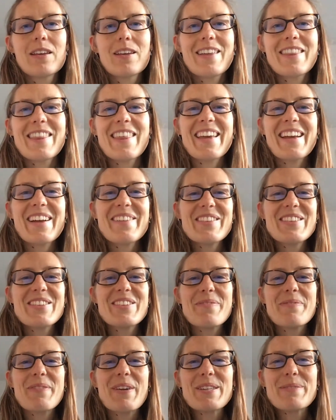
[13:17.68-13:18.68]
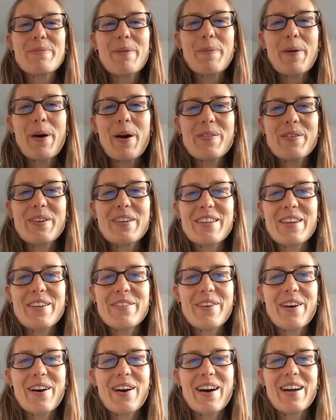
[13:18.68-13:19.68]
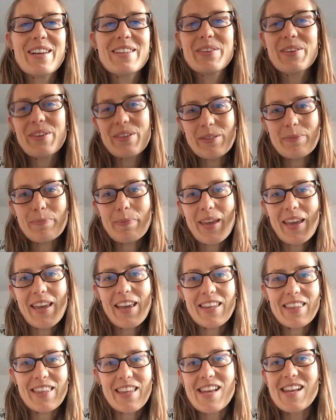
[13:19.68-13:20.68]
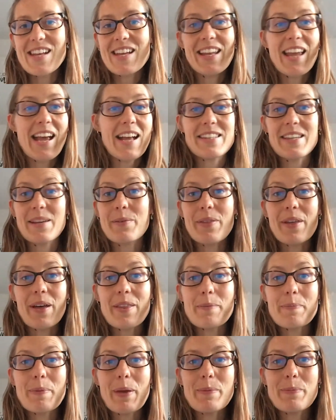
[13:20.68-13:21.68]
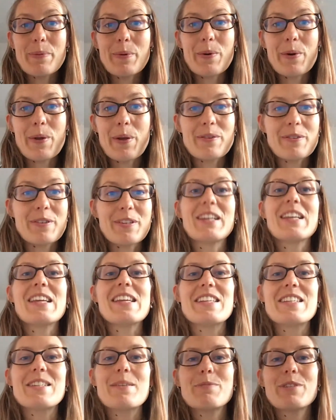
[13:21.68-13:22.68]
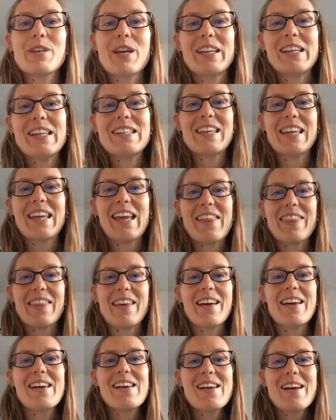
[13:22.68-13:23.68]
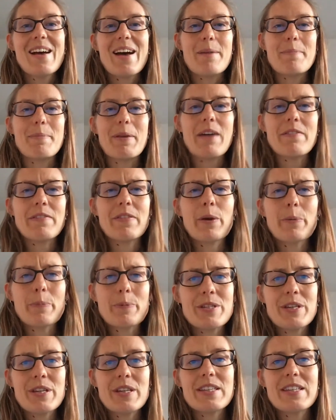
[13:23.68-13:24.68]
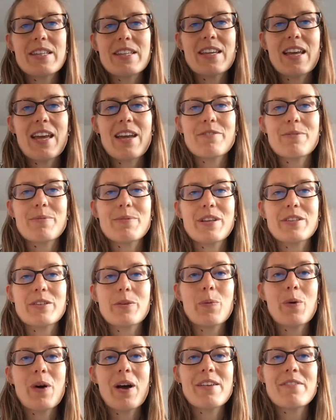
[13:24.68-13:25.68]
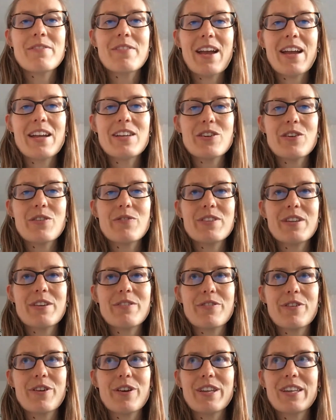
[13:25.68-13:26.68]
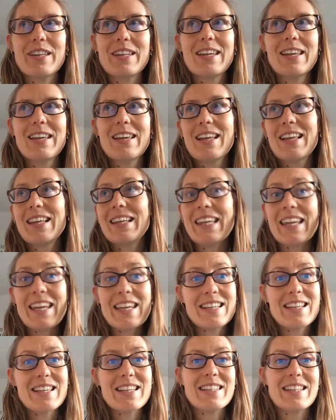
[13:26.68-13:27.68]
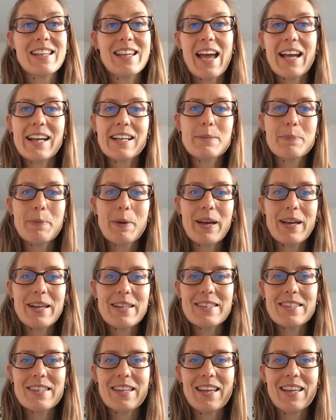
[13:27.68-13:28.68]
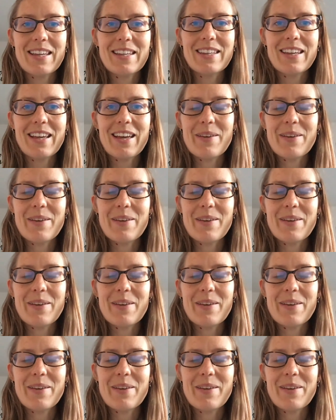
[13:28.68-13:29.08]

The thing I've enjoyed most about Pathway so far has got to be the connecting with other people who are on a leadership journey together and having the opportunity to hear from such a wide range of different leaders and experts in